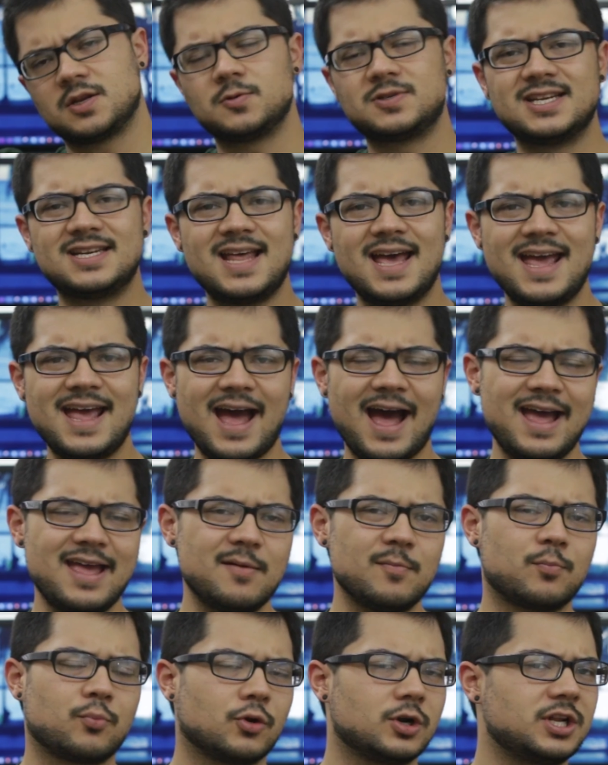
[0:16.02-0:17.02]
So today I
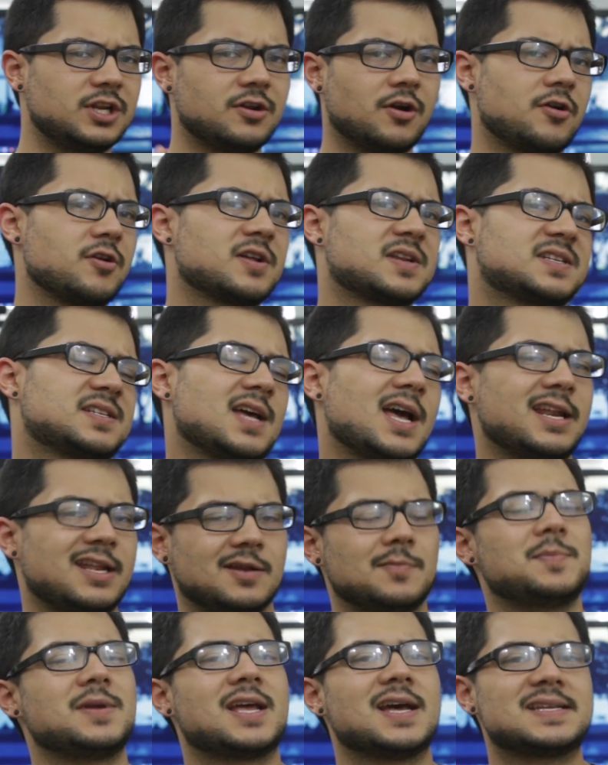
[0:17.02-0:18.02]
am pretty darn
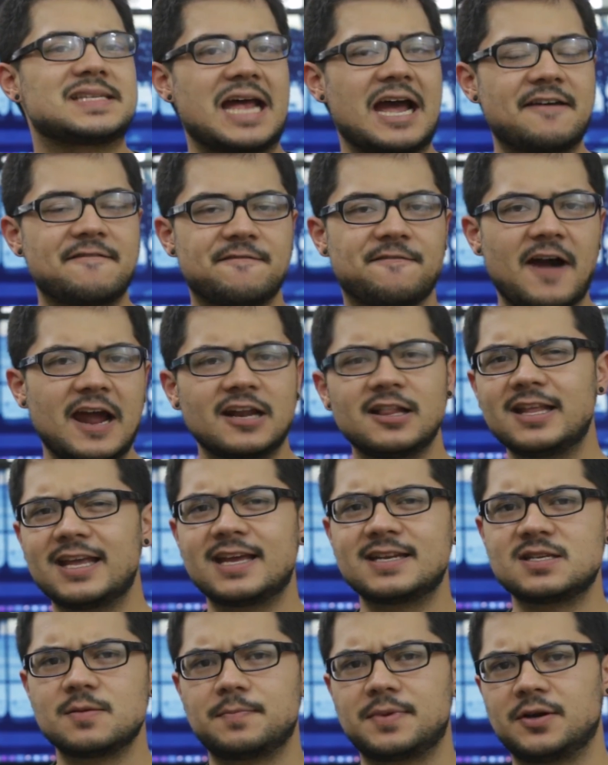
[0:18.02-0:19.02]
excited because I
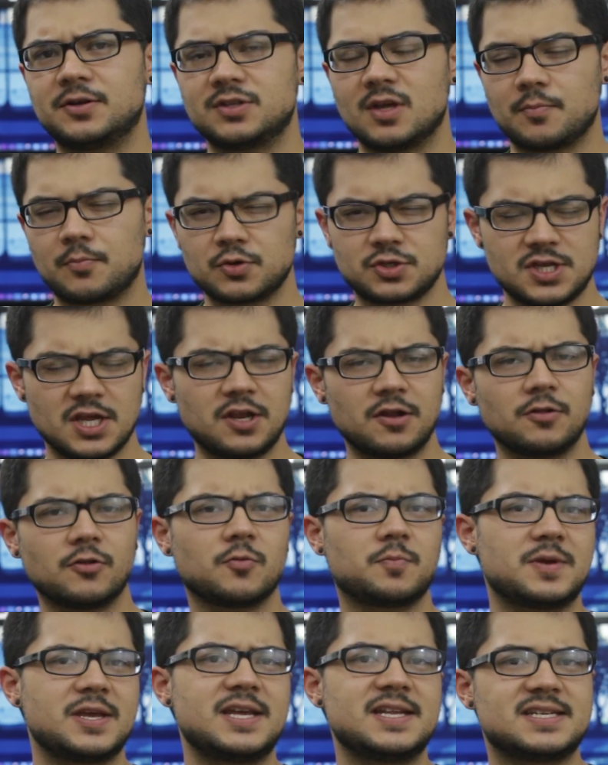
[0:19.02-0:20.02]
finally get to build a
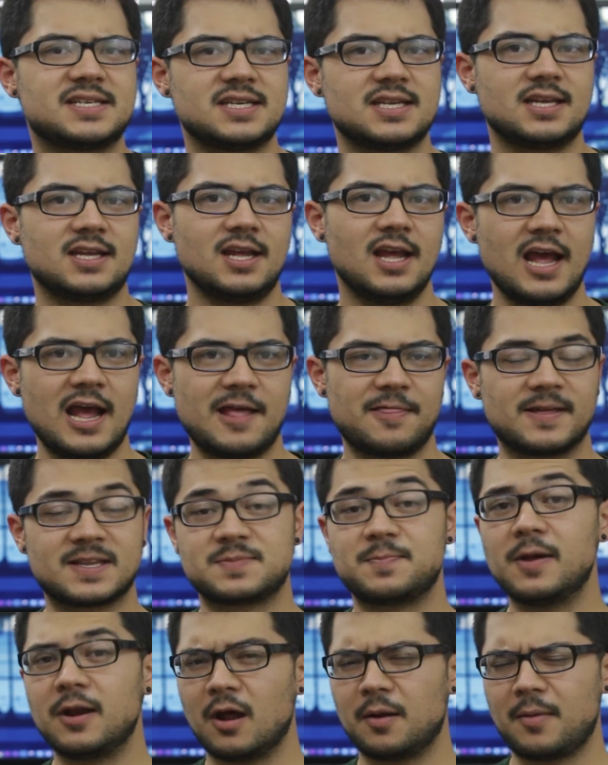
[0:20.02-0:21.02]
particular P C
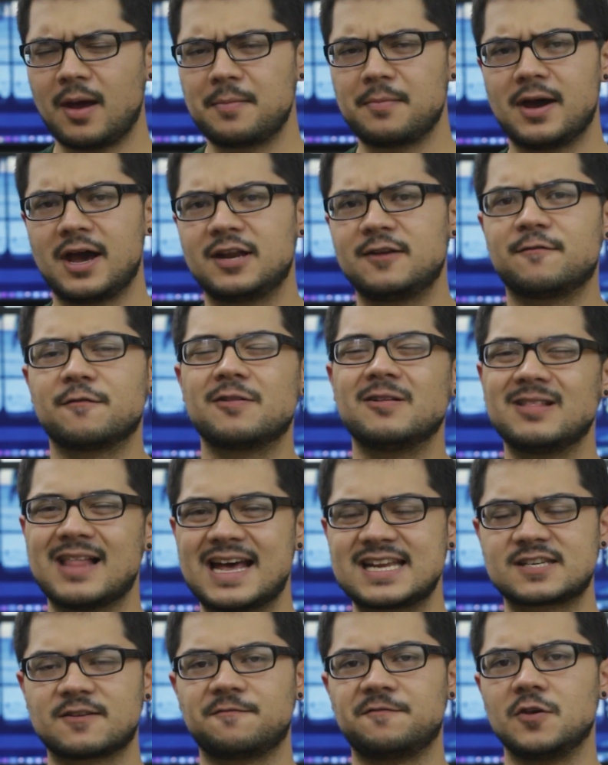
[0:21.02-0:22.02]
that's been on my mind for the
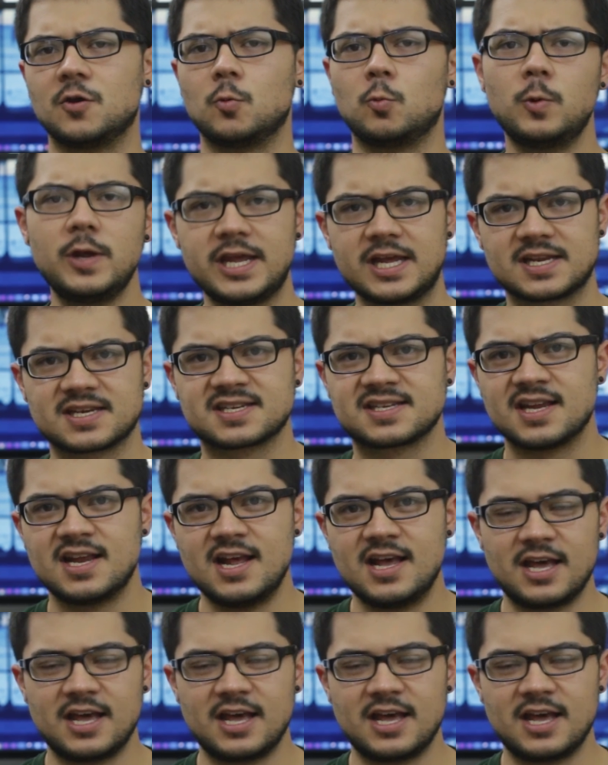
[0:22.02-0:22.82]
last few weeks.